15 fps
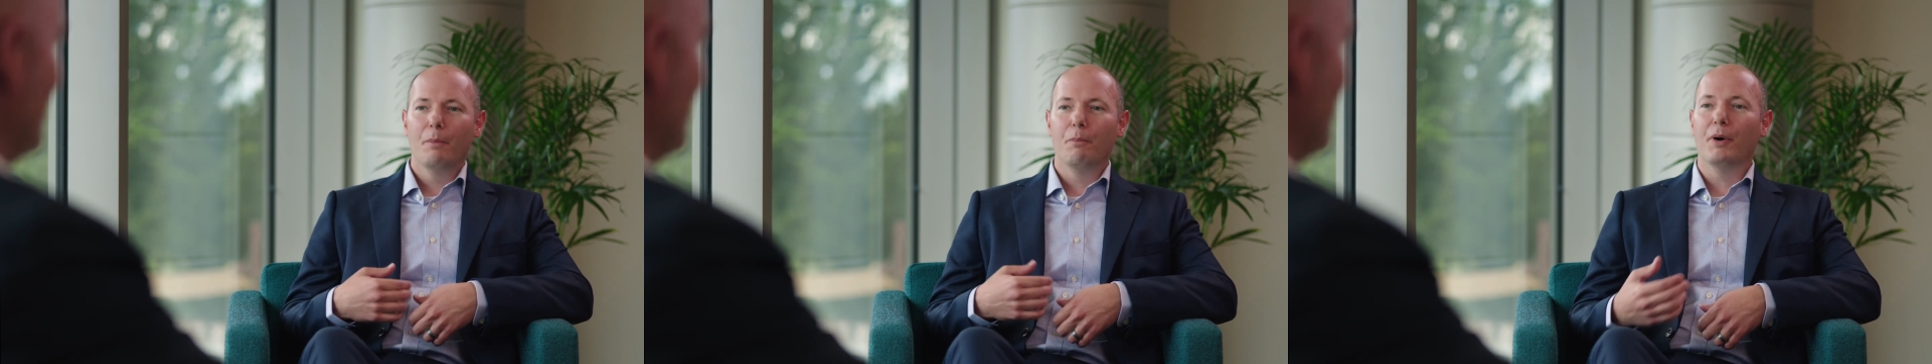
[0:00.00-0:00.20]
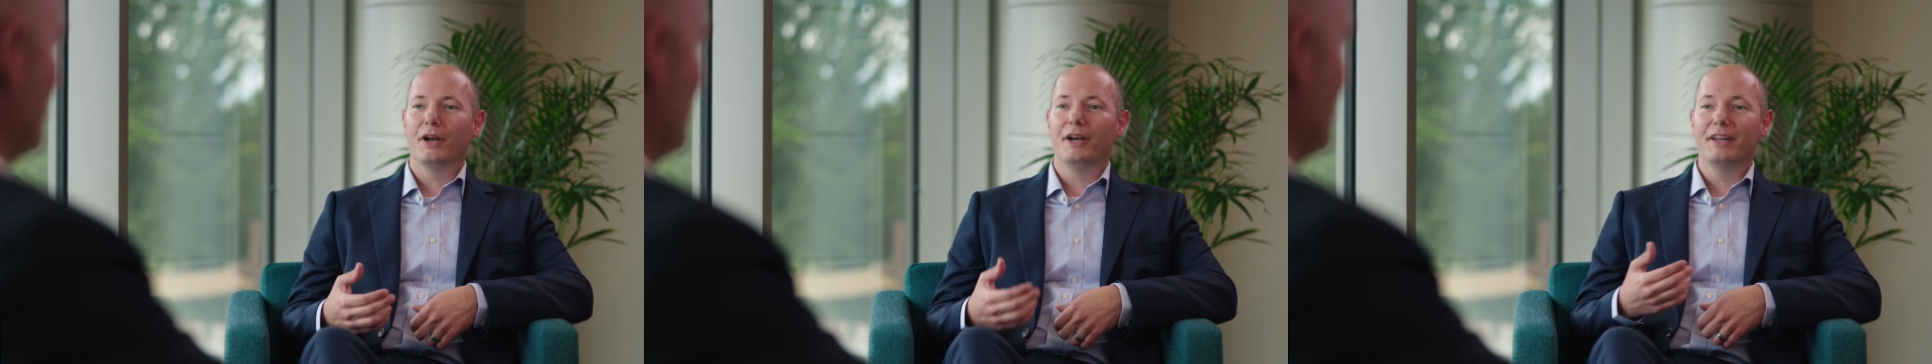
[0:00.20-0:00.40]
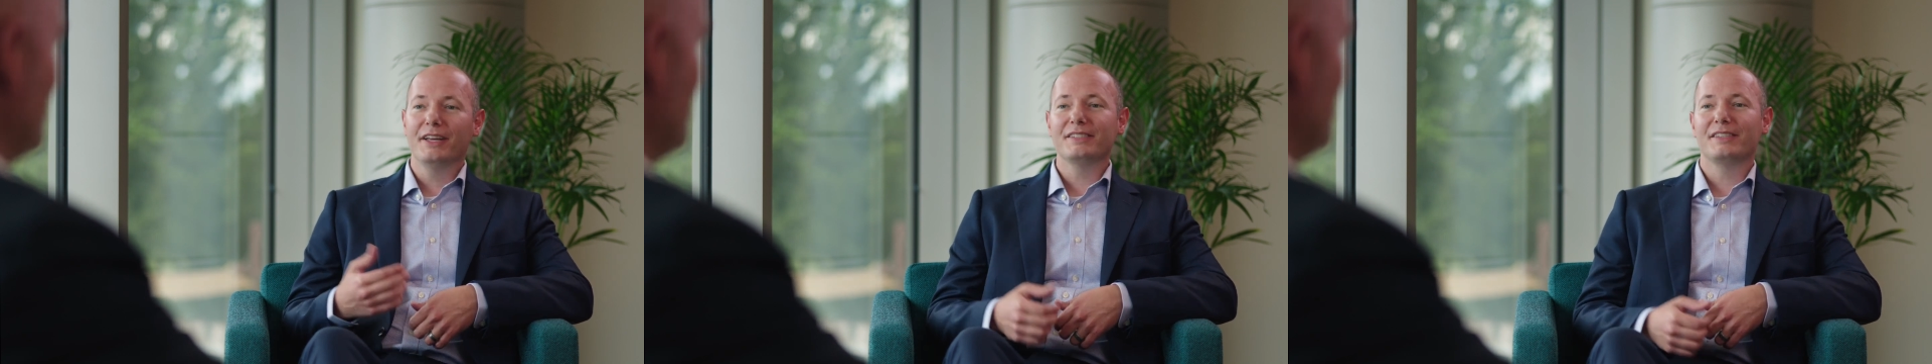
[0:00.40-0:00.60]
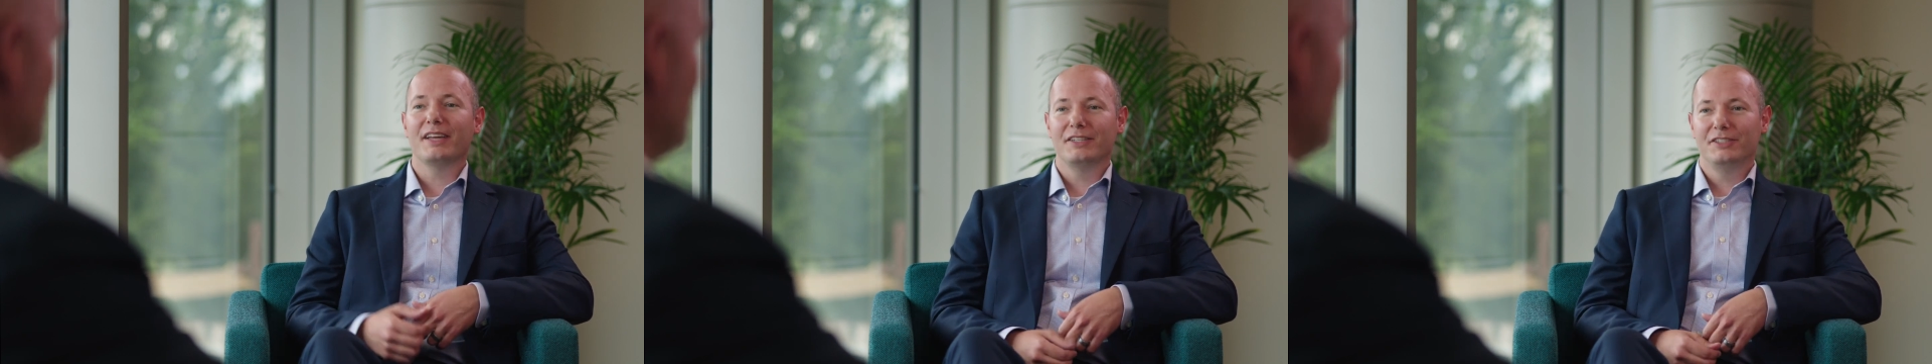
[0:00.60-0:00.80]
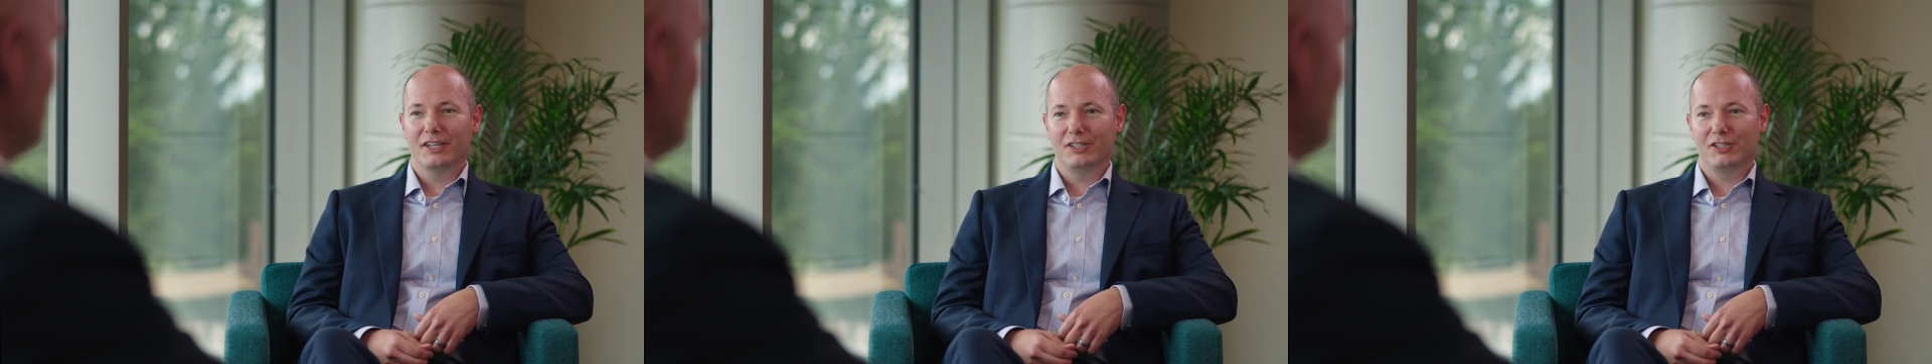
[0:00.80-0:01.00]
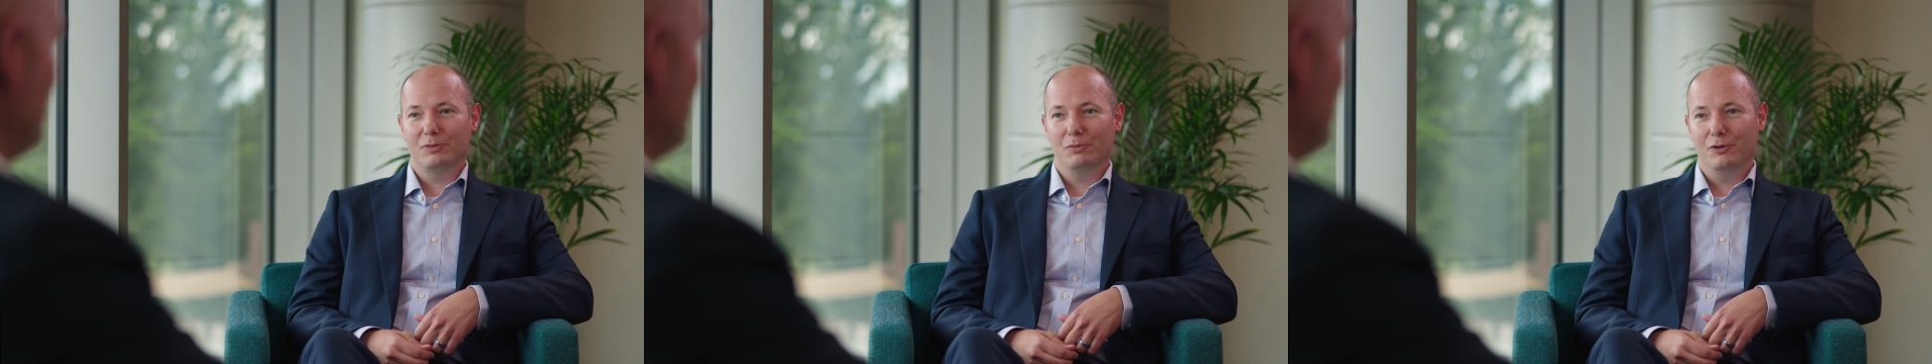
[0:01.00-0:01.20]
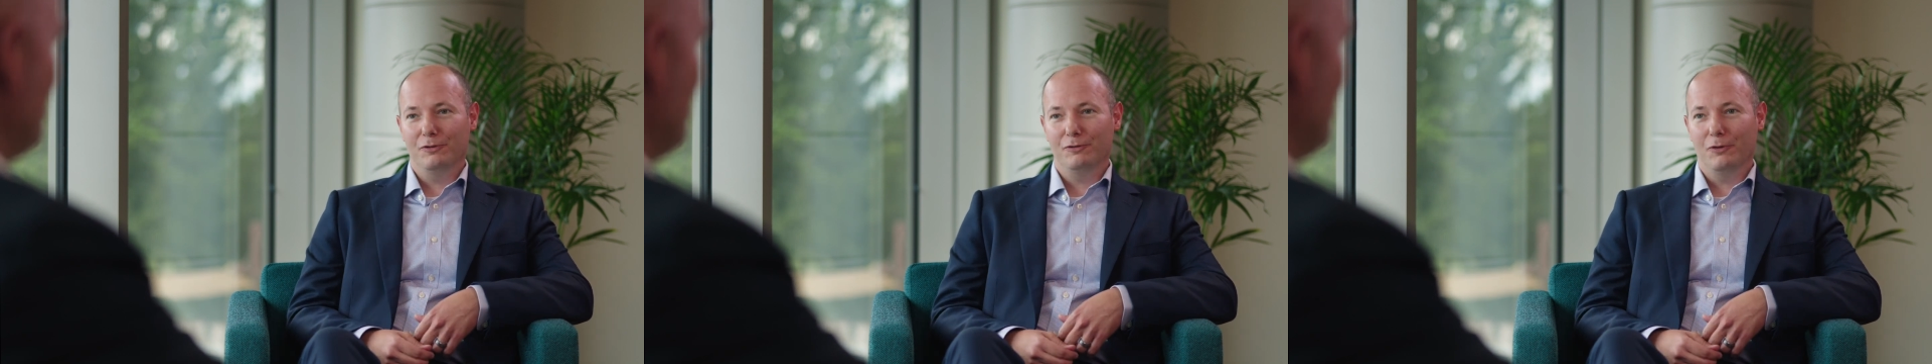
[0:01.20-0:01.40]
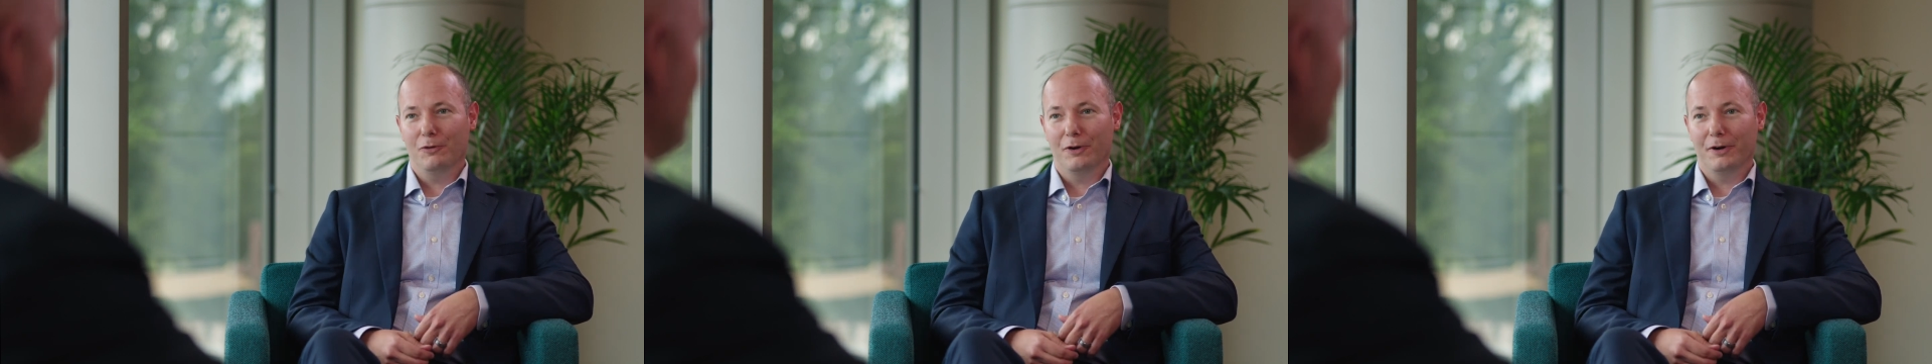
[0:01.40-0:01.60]
but it is digestible
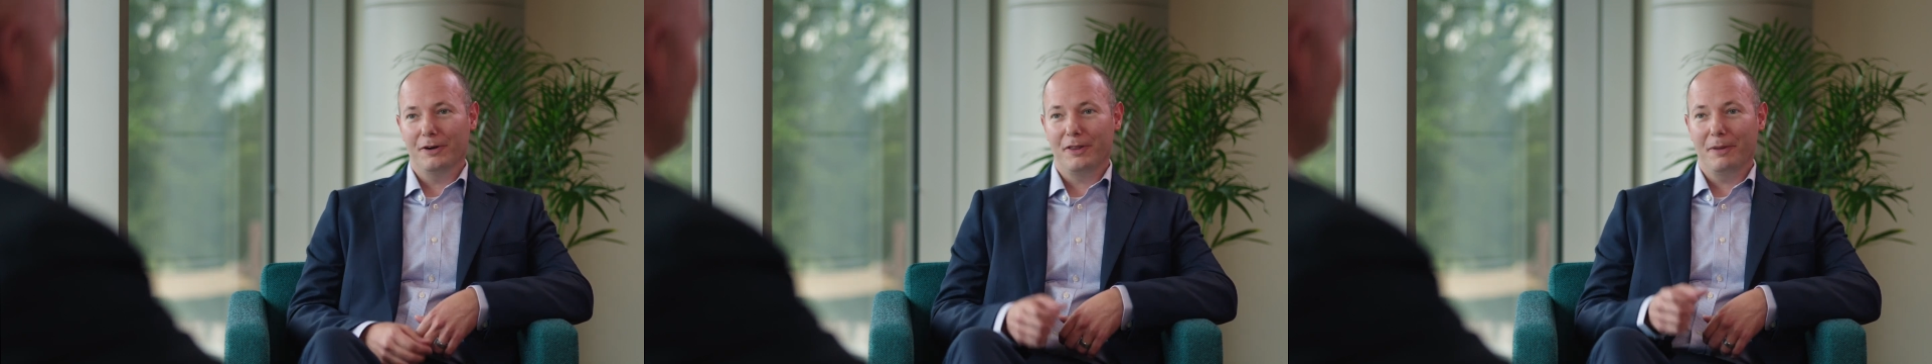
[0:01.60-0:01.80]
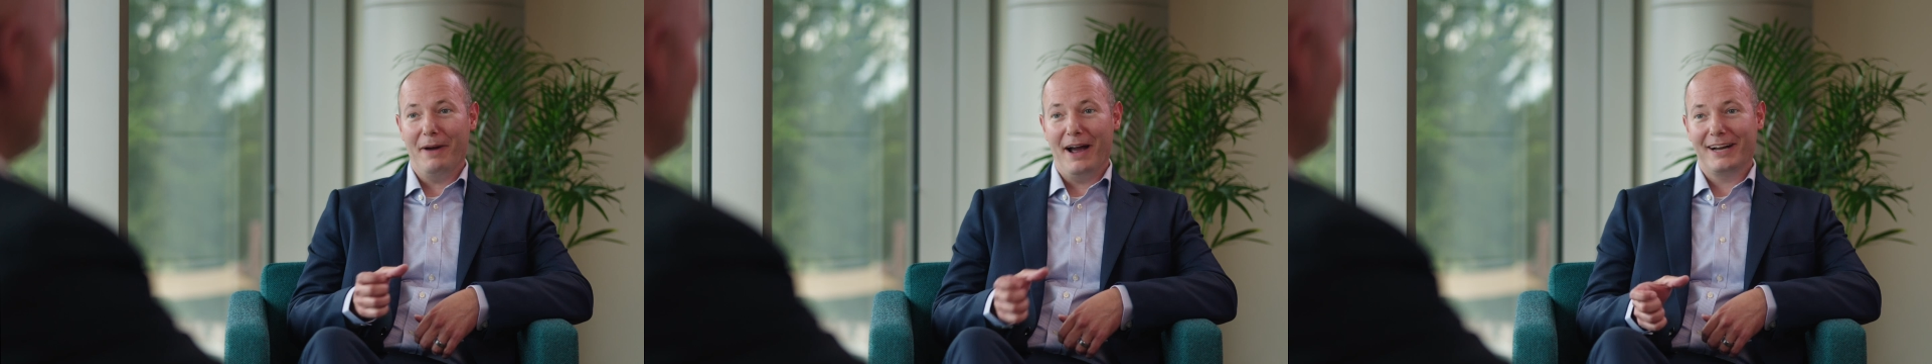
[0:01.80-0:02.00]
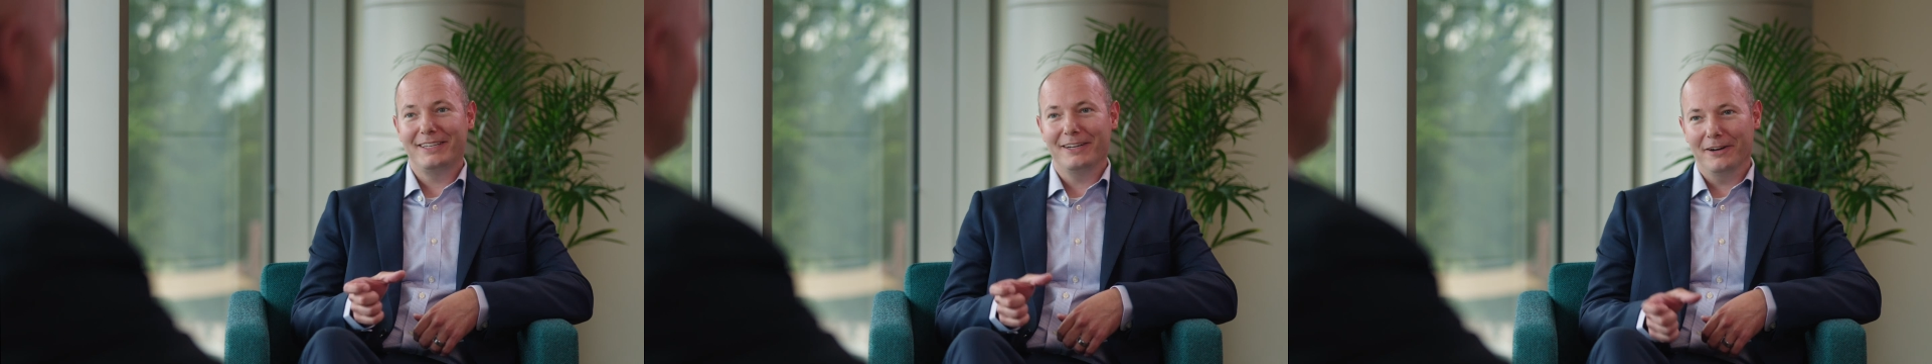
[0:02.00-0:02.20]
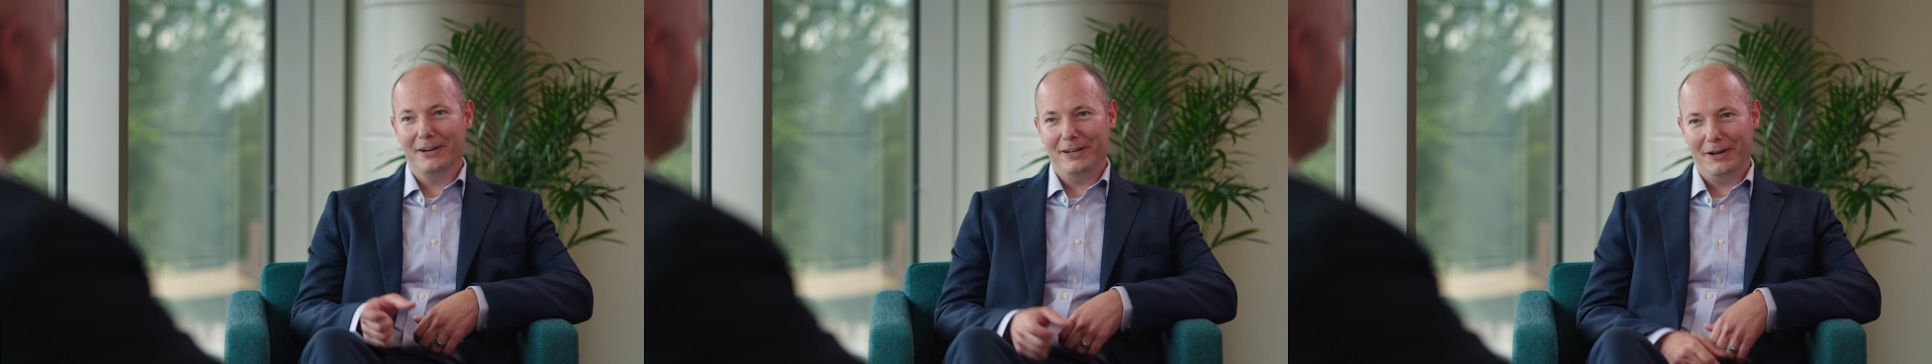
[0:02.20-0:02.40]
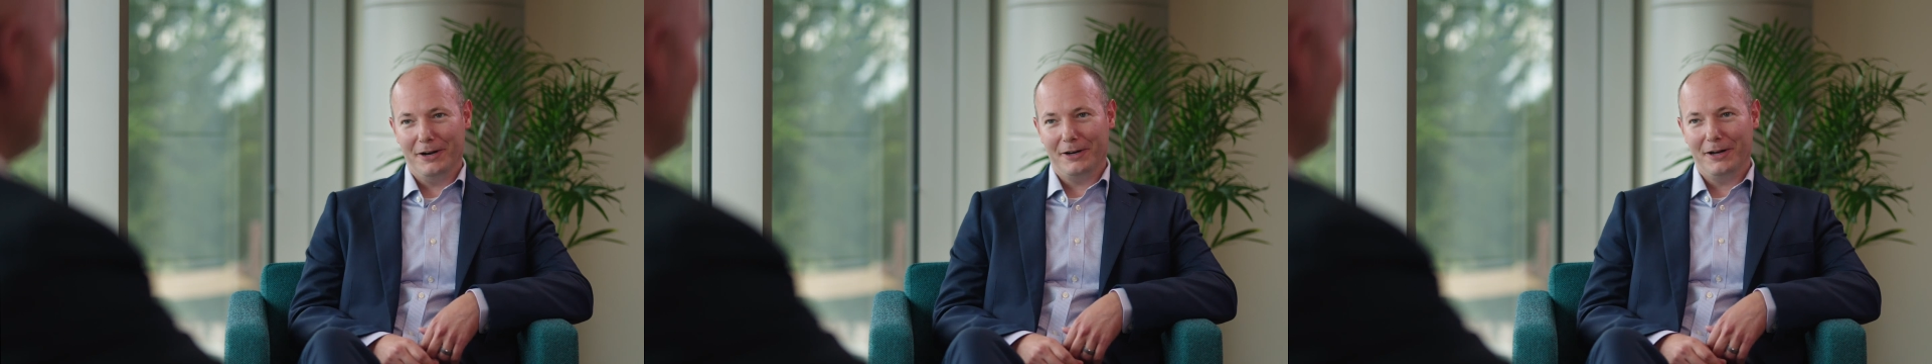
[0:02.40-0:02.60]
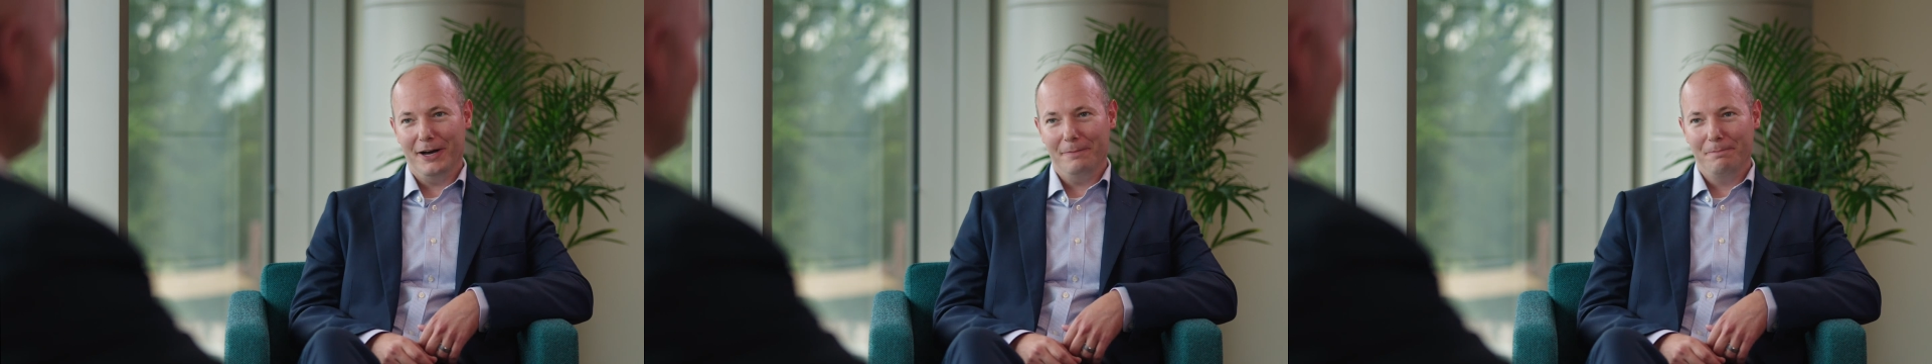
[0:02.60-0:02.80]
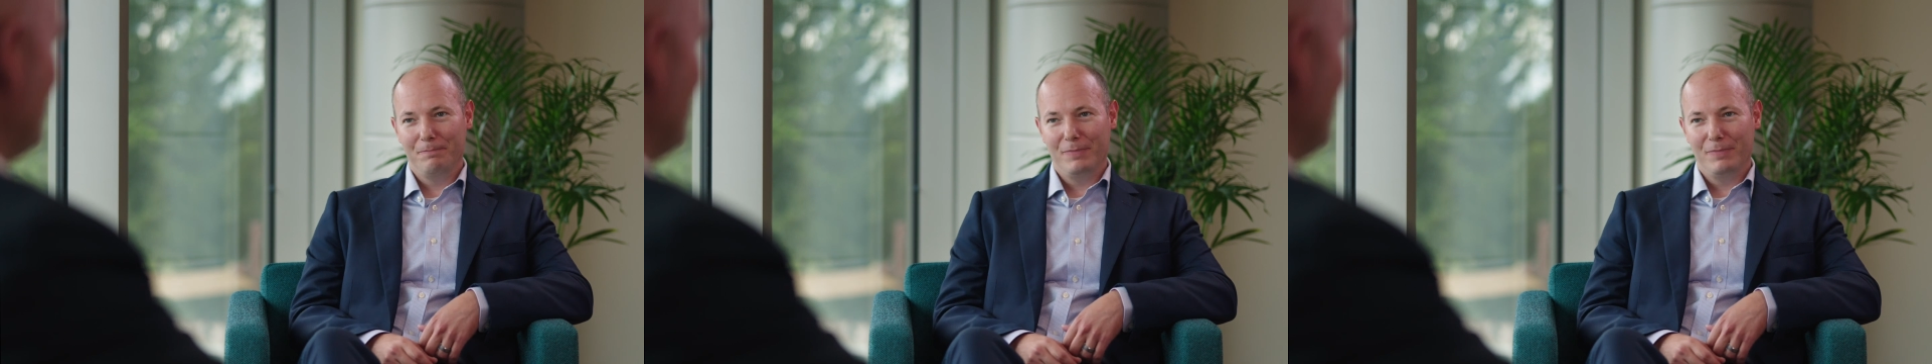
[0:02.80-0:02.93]
for the bacteria in our gut.